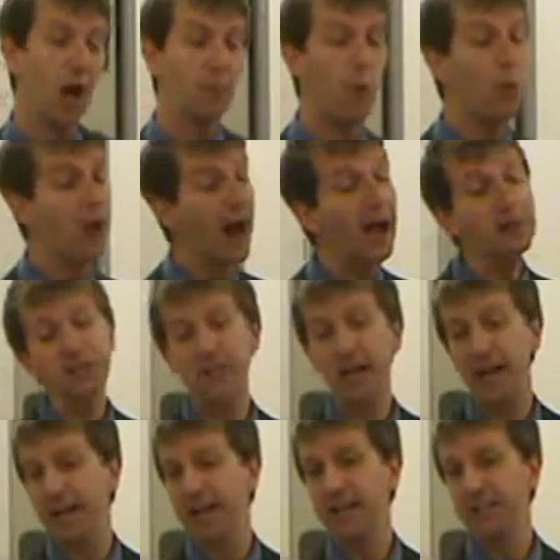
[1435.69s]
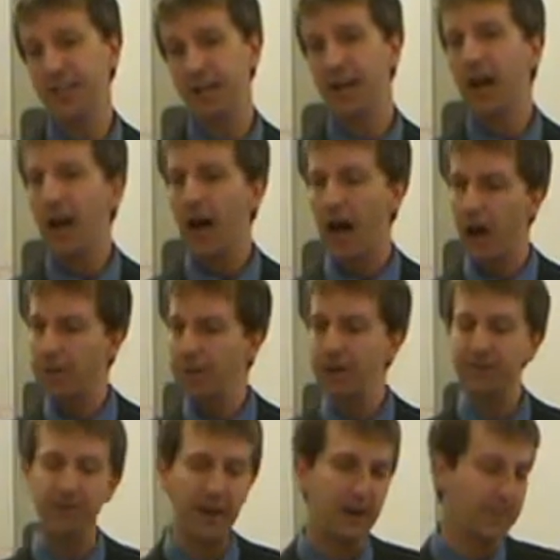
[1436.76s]
But what I would say is that I'm a
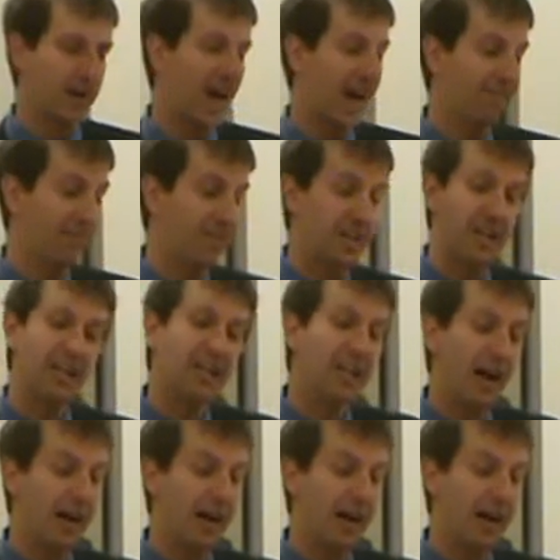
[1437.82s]
big fan of caffeine.